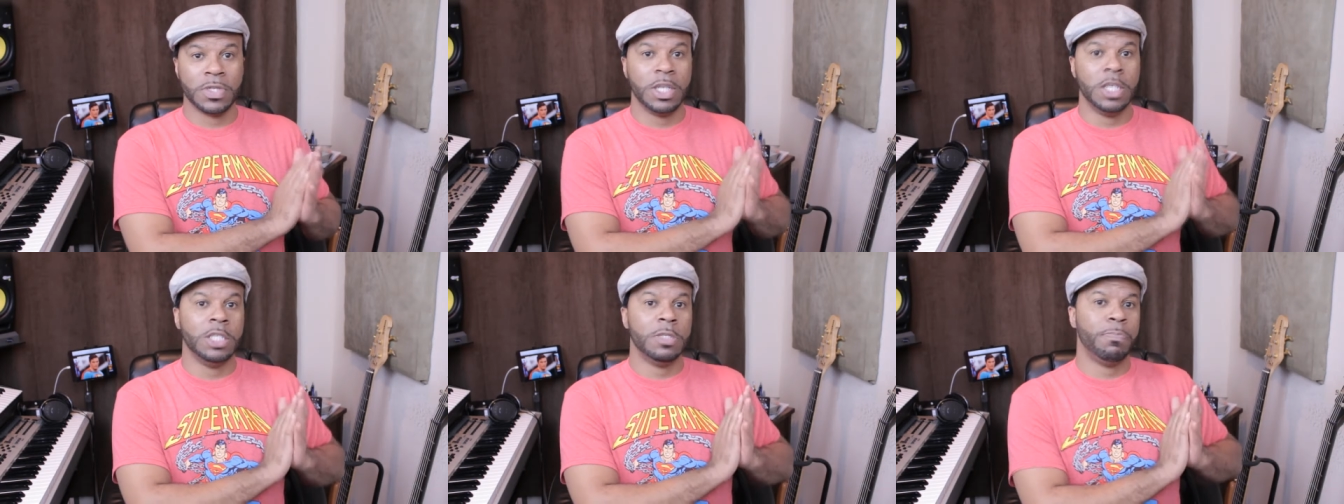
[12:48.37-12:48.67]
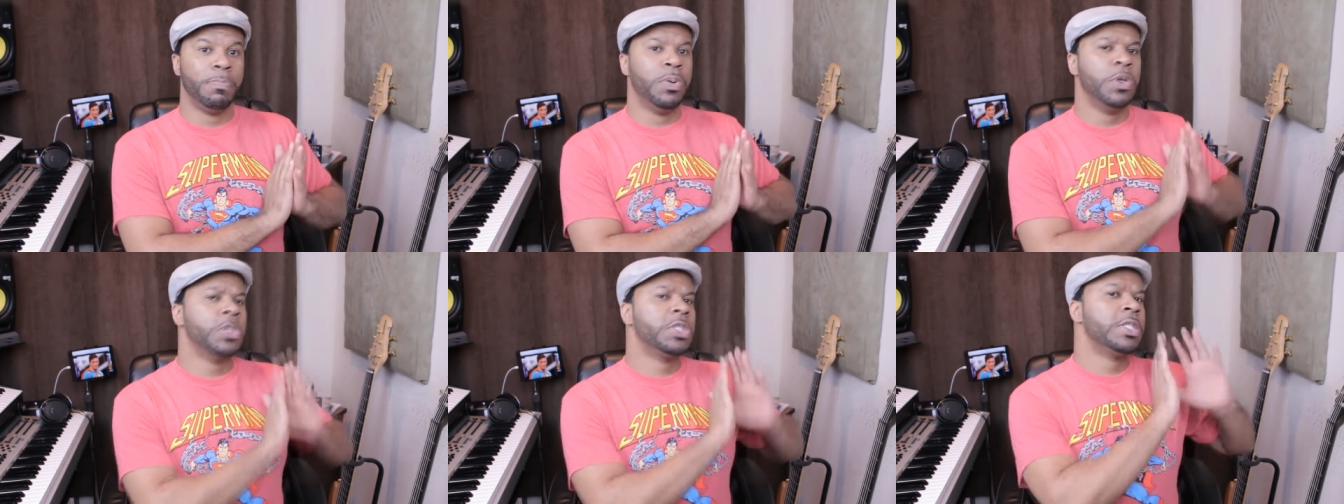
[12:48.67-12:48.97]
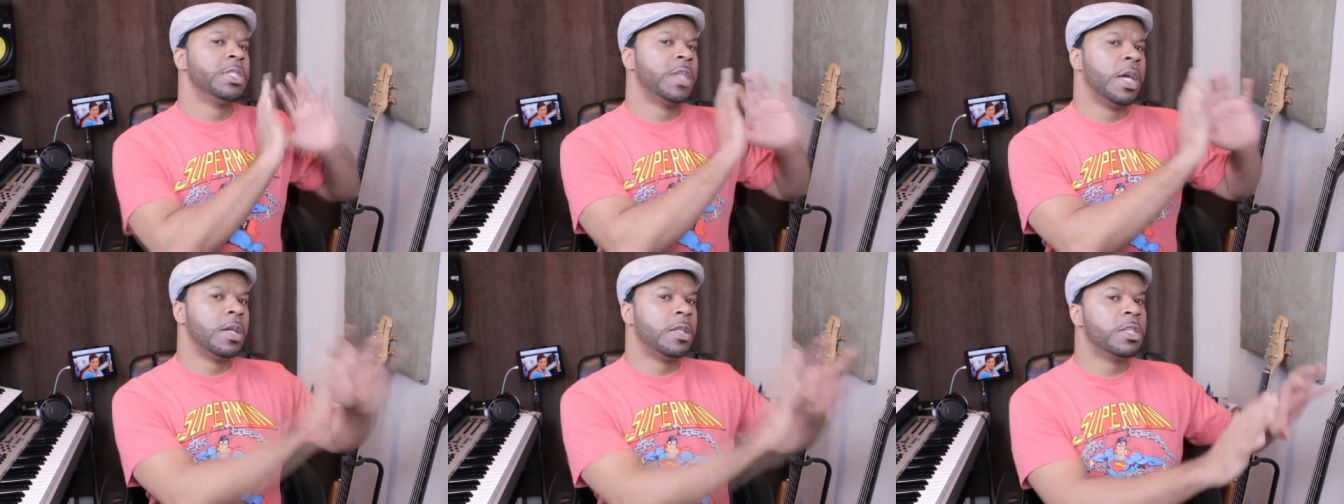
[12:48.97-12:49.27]
and he's
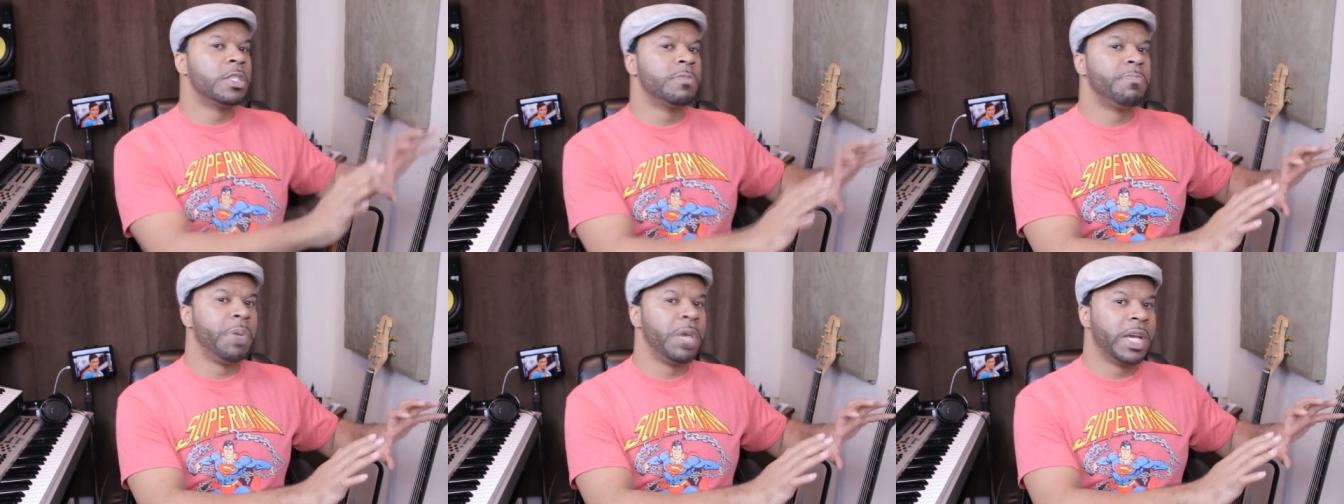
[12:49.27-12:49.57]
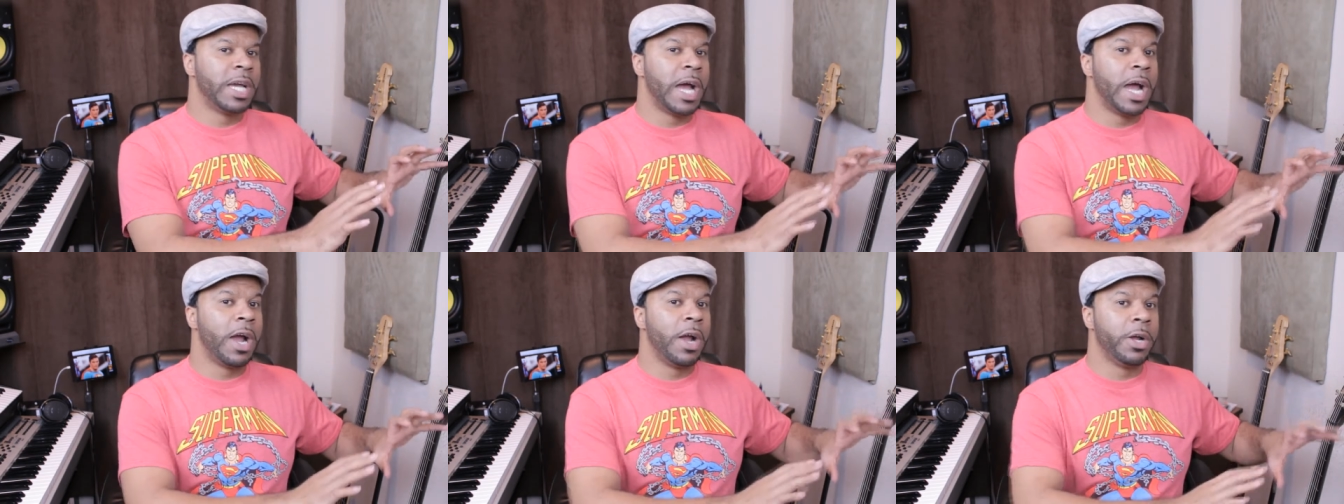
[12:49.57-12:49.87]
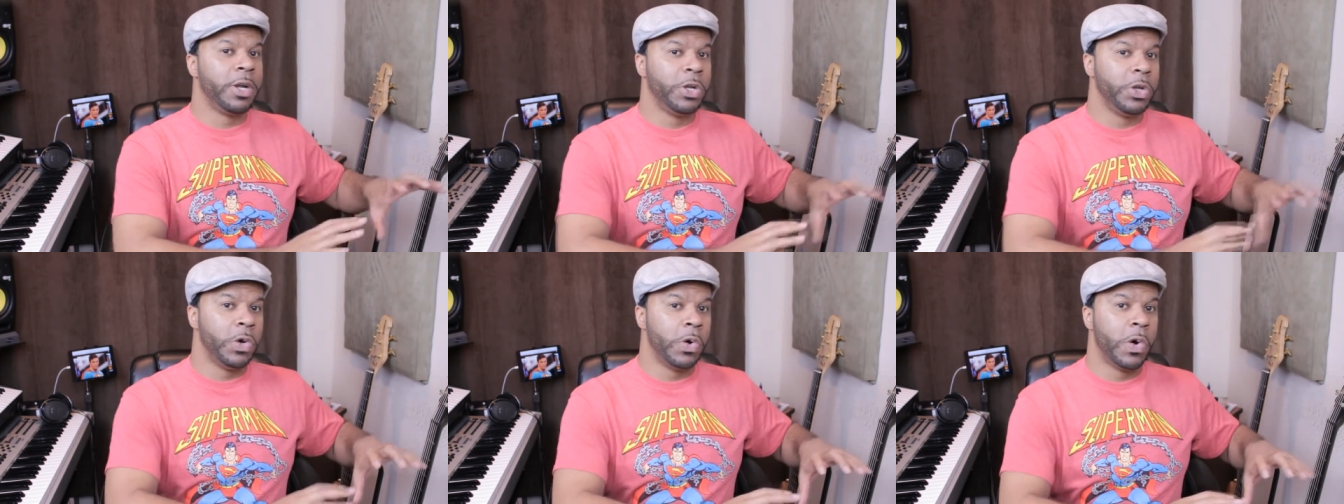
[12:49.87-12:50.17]
pushing down this big
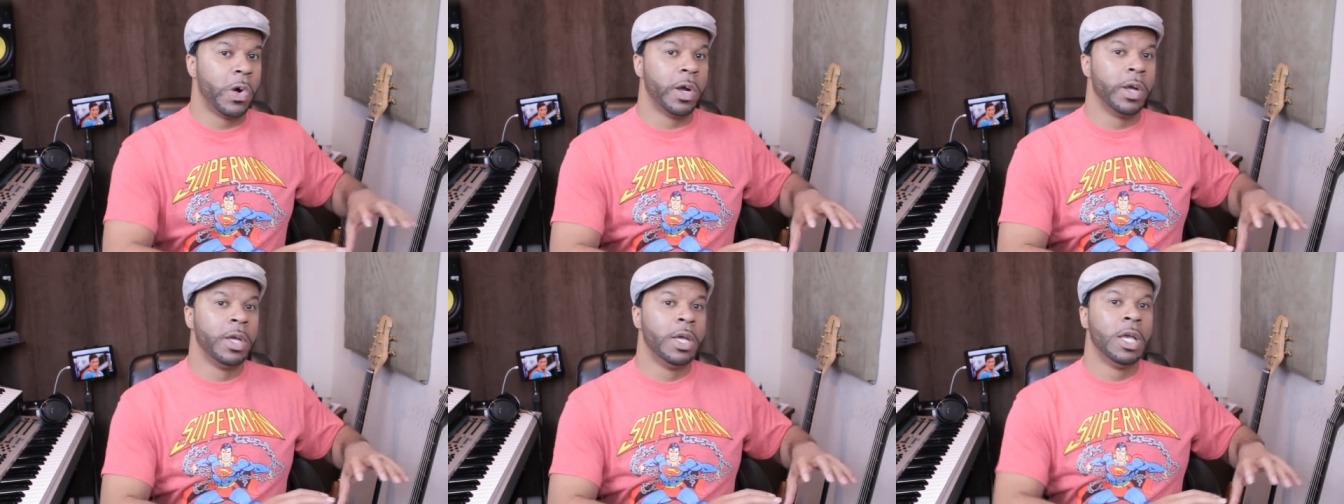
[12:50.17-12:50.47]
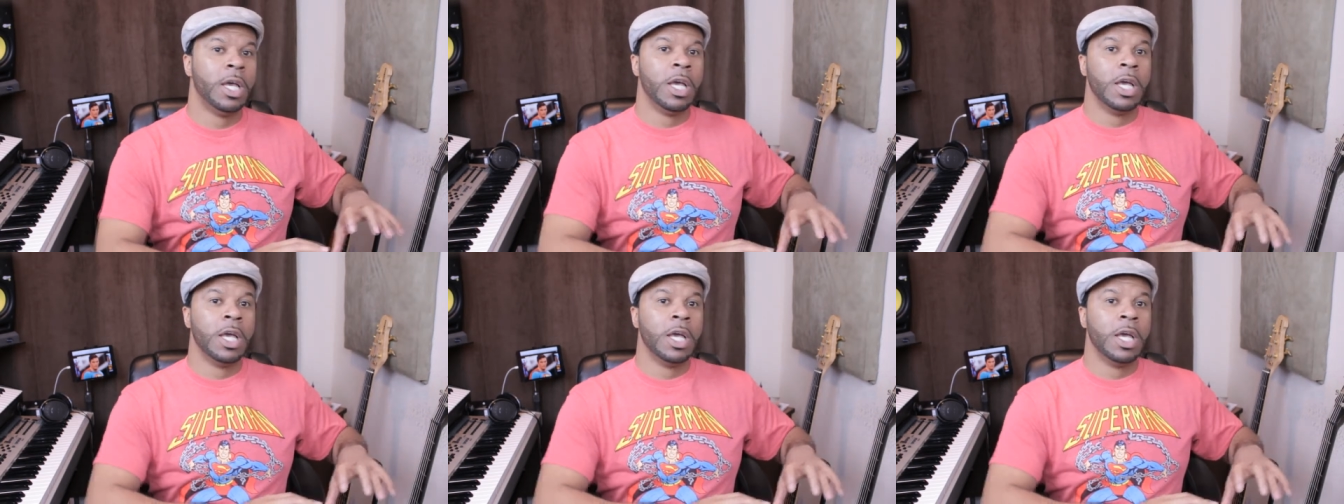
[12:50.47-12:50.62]
iron door.